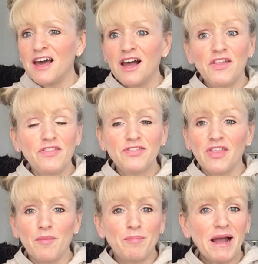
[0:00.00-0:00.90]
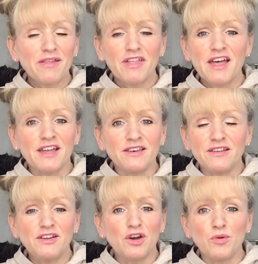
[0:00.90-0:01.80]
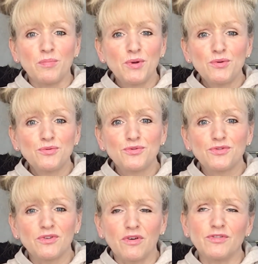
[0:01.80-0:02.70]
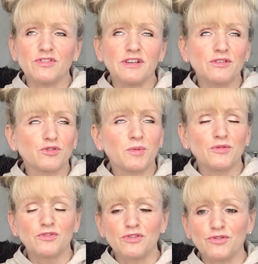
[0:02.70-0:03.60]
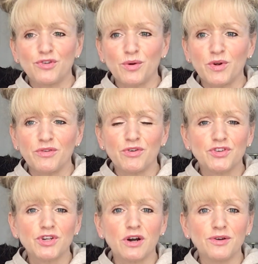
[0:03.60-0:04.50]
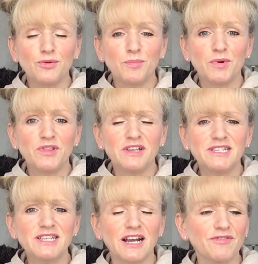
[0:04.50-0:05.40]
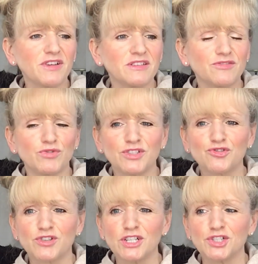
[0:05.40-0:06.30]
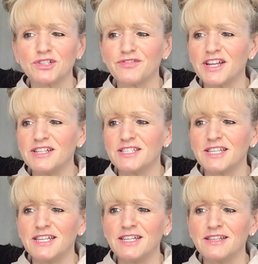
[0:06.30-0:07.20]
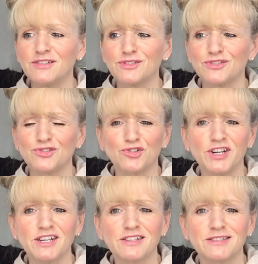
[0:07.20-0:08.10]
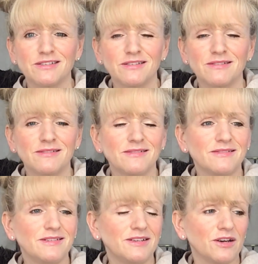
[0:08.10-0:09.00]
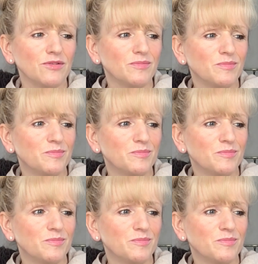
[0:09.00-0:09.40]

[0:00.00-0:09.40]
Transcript: And back then, you know, booze, obviously you're not supposed to drink when you're a child, but they didn't have this restriction of 18 as strict, and, you know,